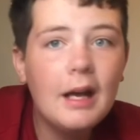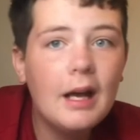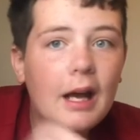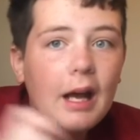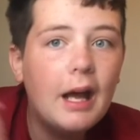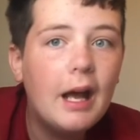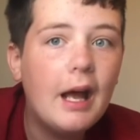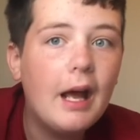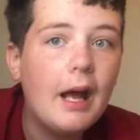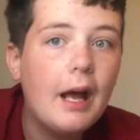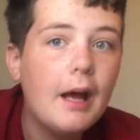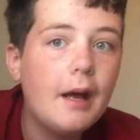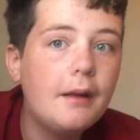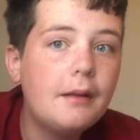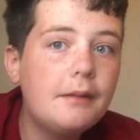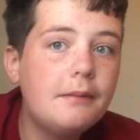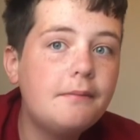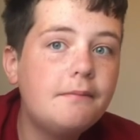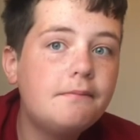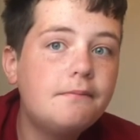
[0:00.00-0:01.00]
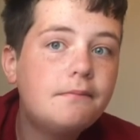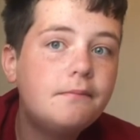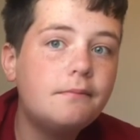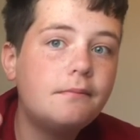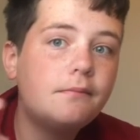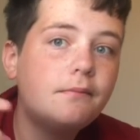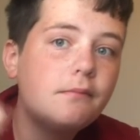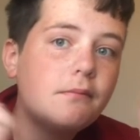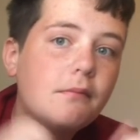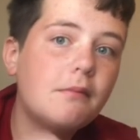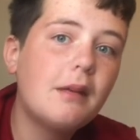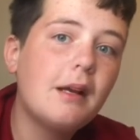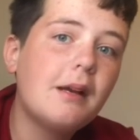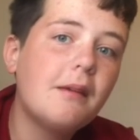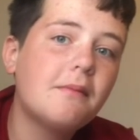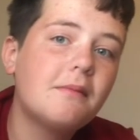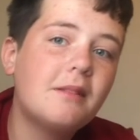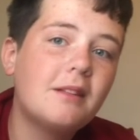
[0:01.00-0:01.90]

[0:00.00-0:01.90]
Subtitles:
and yeah,